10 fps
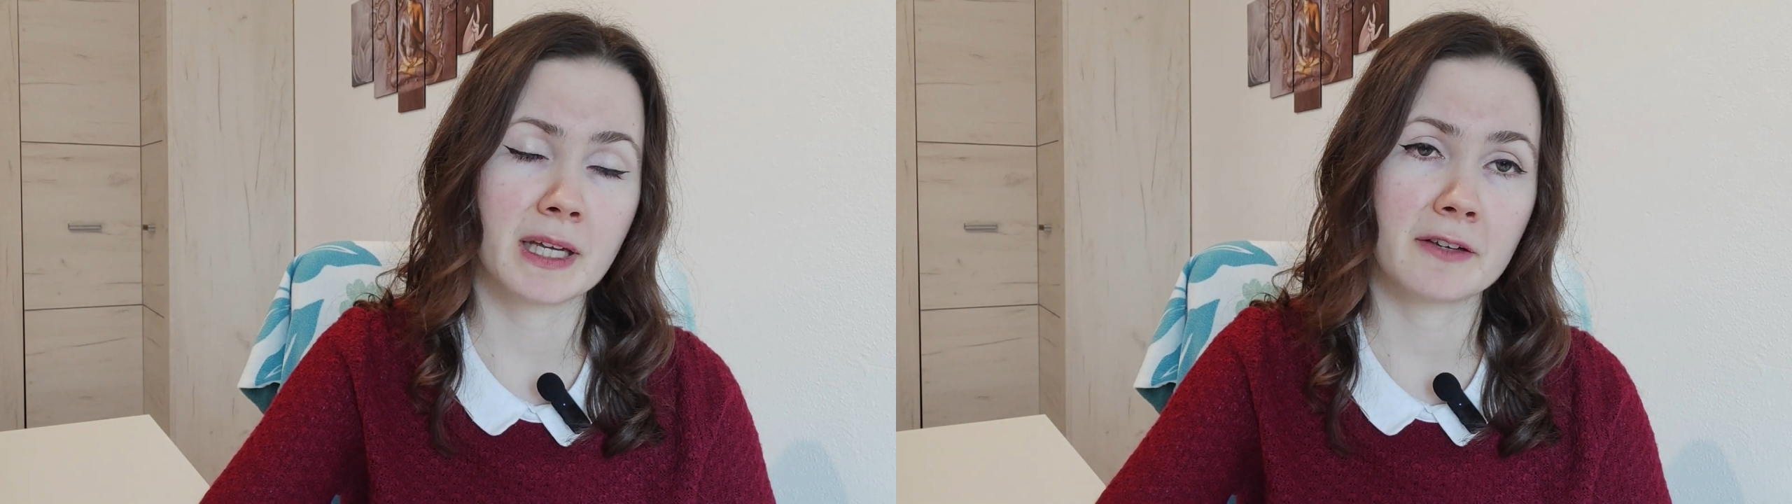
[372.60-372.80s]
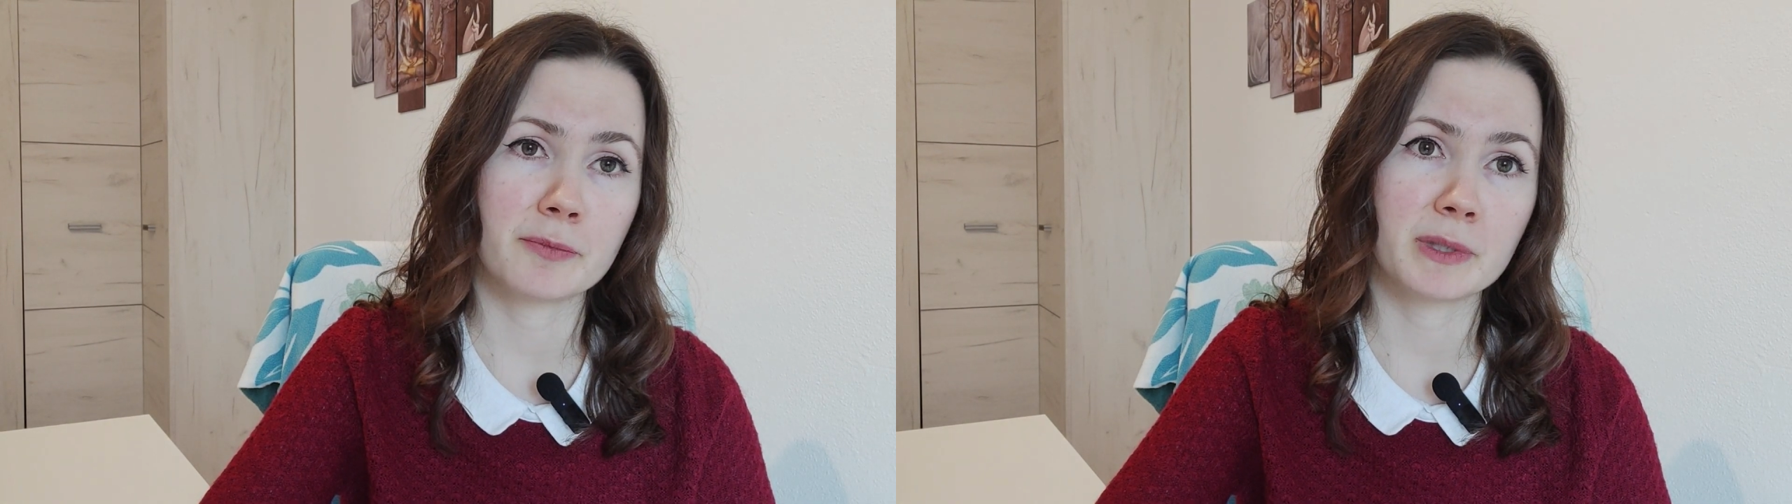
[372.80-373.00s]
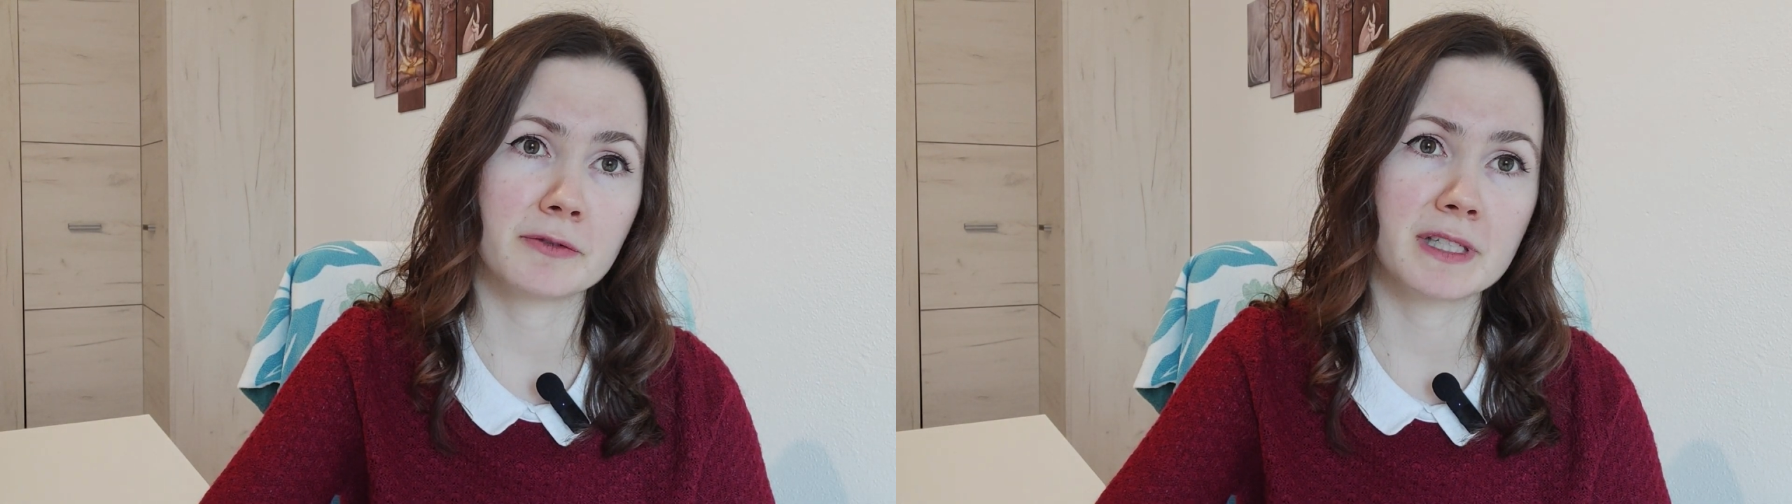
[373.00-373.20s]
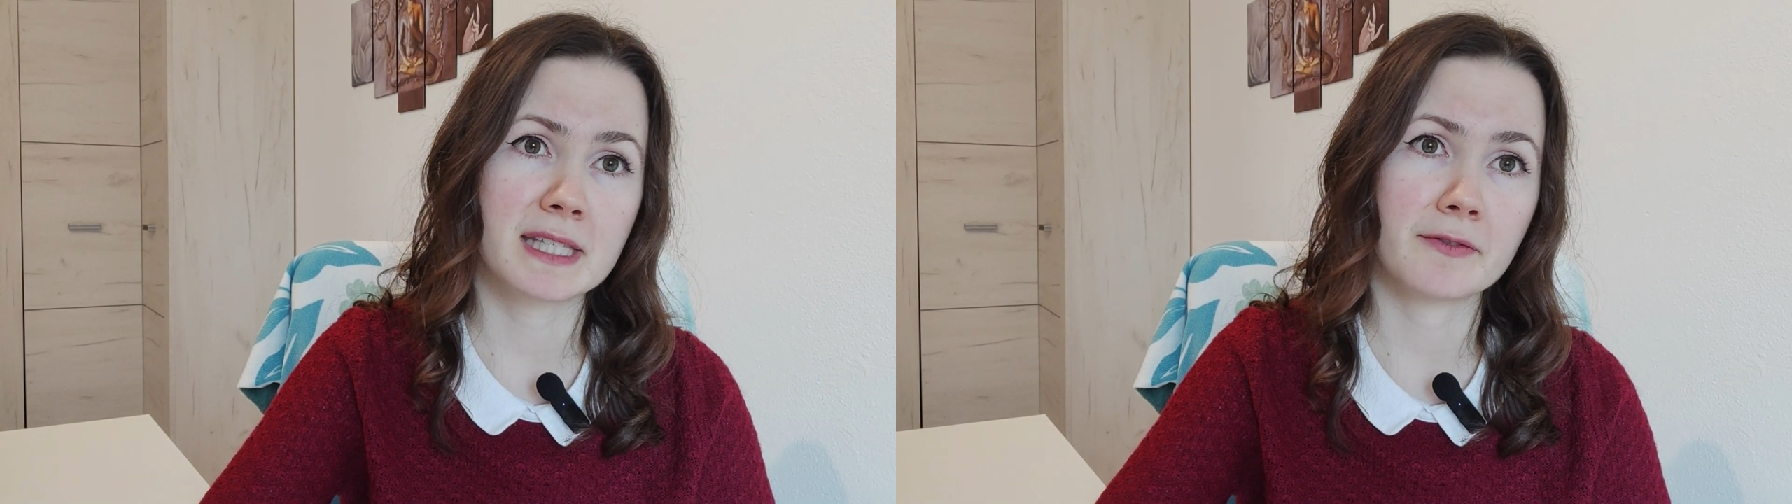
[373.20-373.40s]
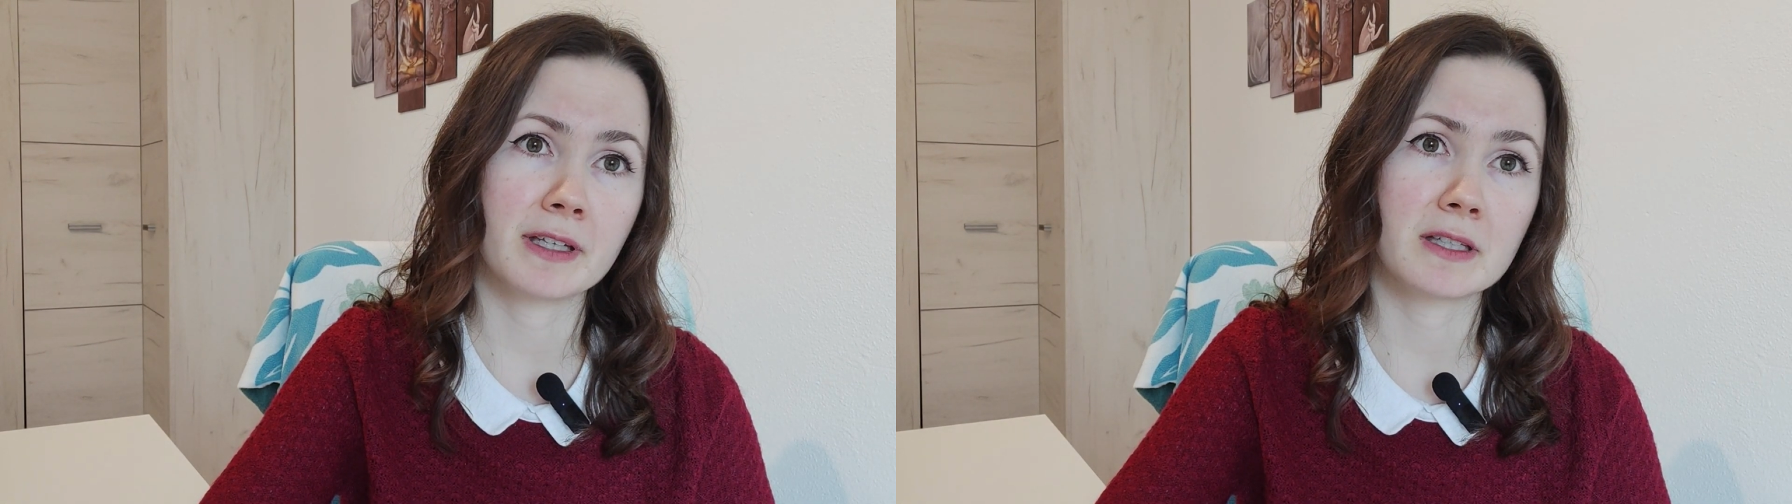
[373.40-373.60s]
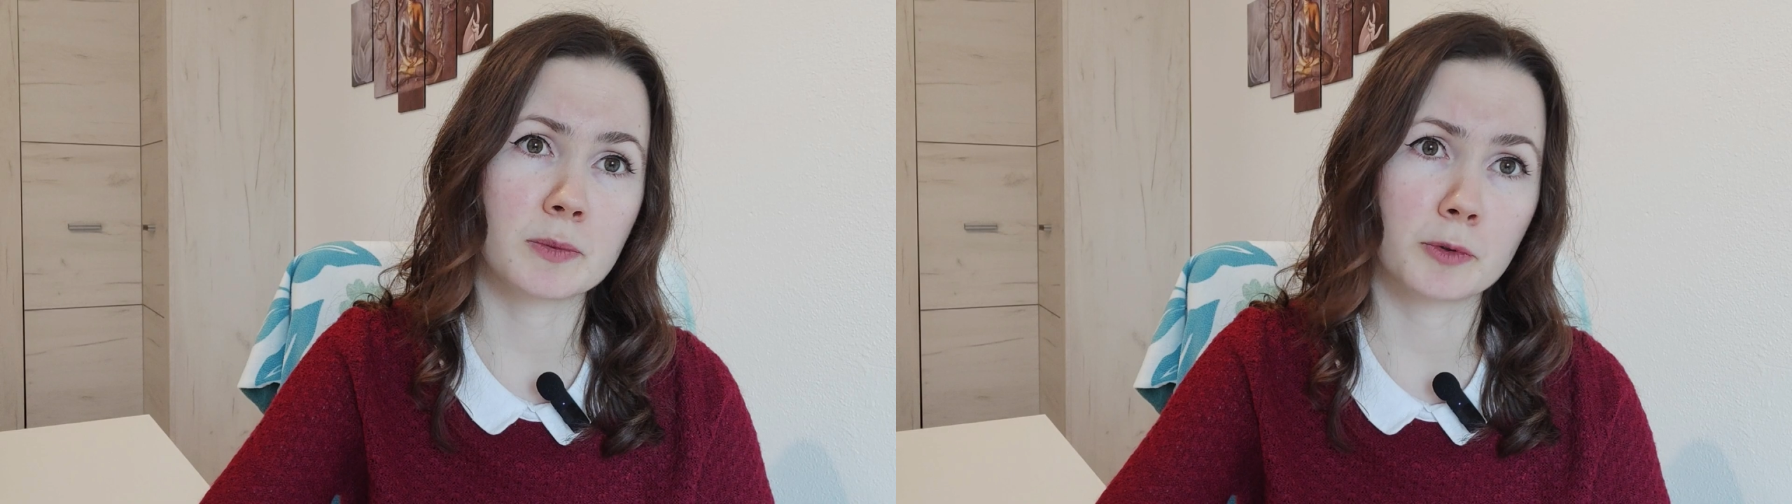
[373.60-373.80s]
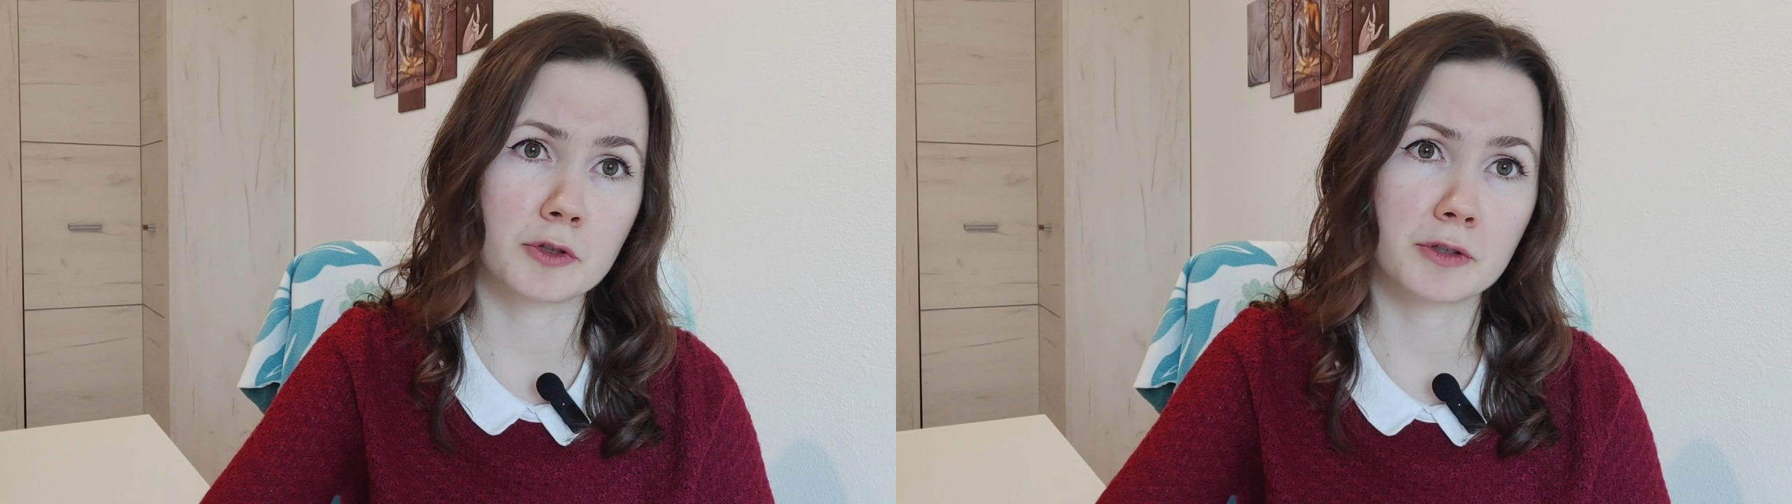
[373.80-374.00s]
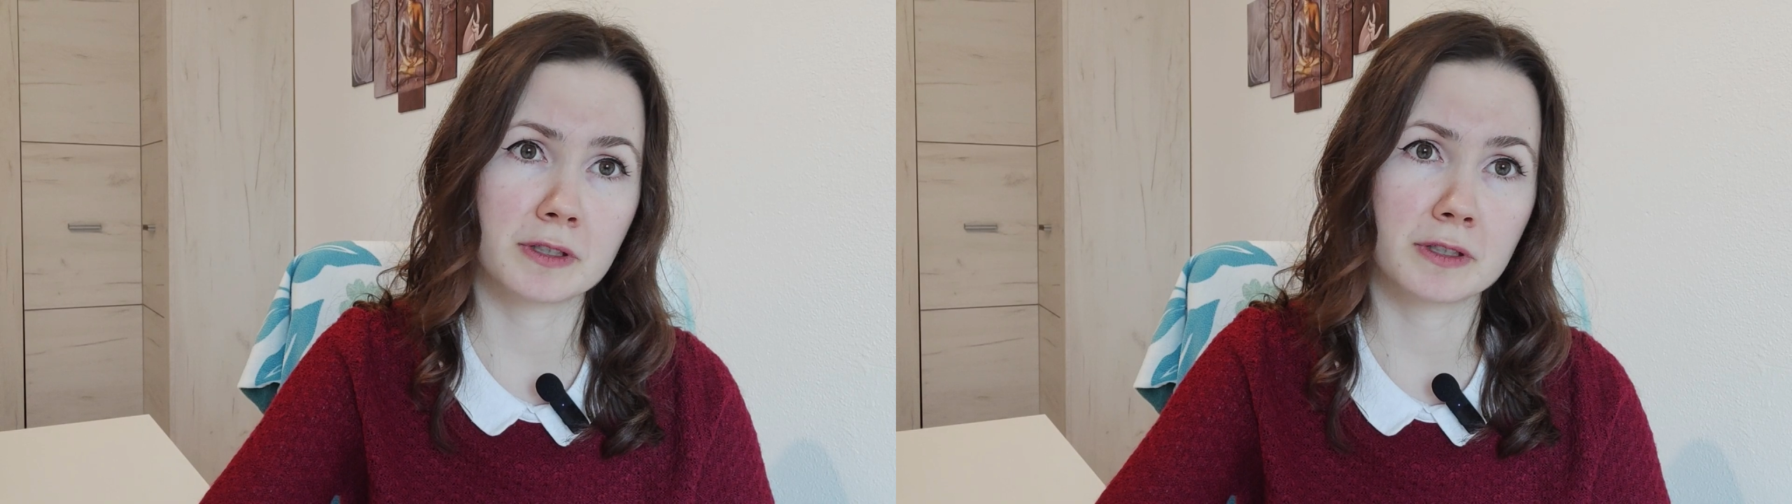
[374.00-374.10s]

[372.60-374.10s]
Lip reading: I've been receiving this push